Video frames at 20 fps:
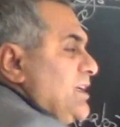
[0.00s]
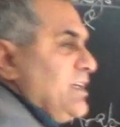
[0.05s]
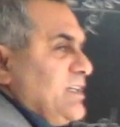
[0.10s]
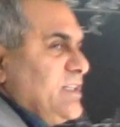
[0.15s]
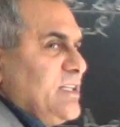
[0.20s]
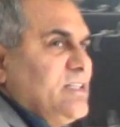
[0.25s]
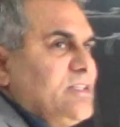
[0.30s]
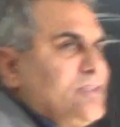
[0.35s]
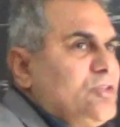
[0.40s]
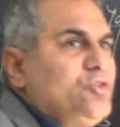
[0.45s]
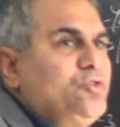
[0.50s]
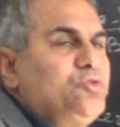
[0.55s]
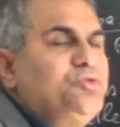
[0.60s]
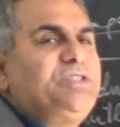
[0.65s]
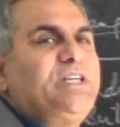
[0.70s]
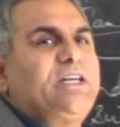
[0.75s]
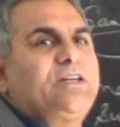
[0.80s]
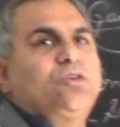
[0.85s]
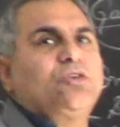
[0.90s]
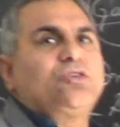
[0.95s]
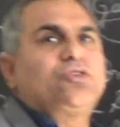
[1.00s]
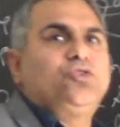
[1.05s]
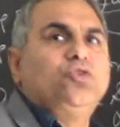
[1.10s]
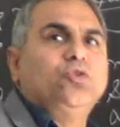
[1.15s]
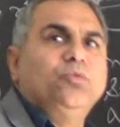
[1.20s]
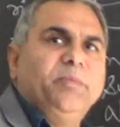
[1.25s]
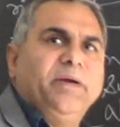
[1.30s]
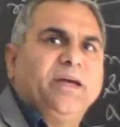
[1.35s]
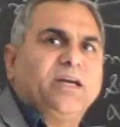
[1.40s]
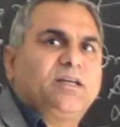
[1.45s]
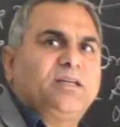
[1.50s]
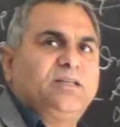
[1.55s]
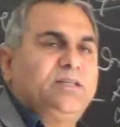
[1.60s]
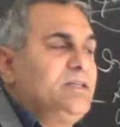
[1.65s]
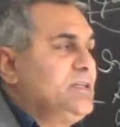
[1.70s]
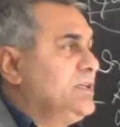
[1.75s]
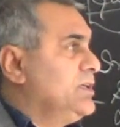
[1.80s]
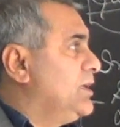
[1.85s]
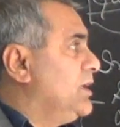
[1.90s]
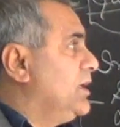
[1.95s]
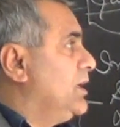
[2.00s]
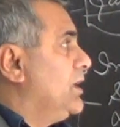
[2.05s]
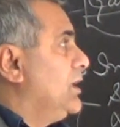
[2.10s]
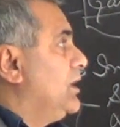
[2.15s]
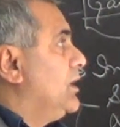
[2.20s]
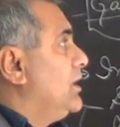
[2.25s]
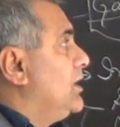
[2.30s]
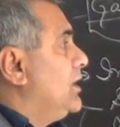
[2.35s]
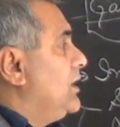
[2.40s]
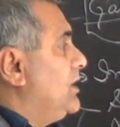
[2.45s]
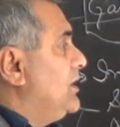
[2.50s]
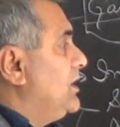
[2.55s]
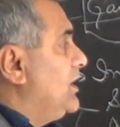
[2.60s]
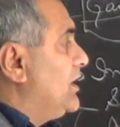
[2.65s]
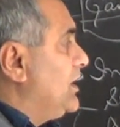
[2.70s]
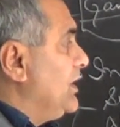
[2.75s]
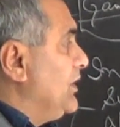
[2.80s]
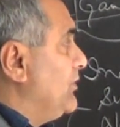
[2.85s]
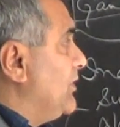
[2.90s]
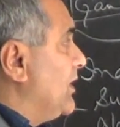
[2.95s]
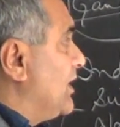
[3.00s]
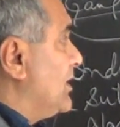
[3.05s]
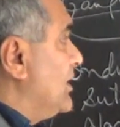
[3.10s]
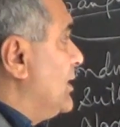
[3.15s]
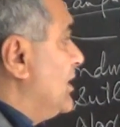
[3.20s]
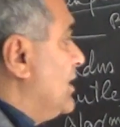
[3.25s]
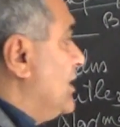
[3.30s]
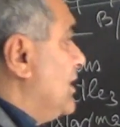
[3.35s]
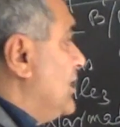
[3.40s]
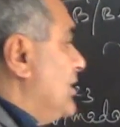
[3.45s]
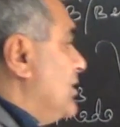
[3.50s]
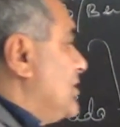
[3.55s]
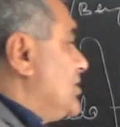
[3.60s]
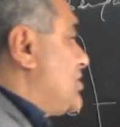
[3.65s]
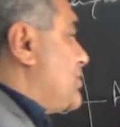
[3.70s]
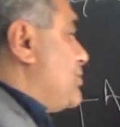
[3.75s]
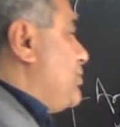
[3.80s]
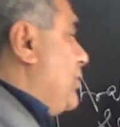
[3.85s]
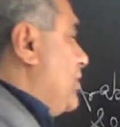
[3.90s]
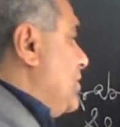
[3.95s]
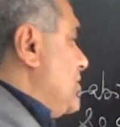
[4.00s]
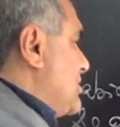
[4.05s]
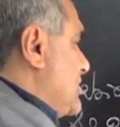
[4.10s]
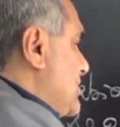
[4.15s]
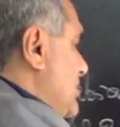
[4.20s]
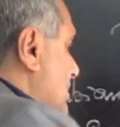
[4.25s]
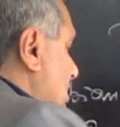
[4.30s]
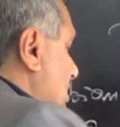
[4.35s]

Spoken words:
it in cubic or cubic in a river. Suppose